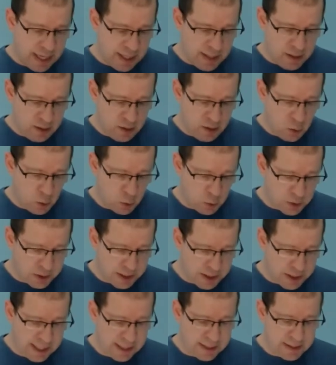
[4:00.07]
local
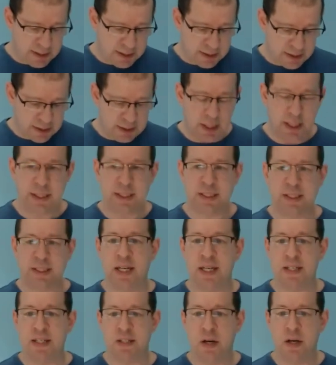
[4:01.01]
taxes
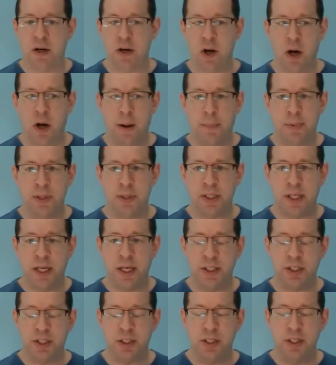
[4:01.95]
assessed on
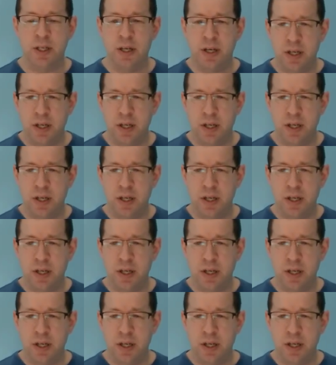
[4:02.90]
compensation.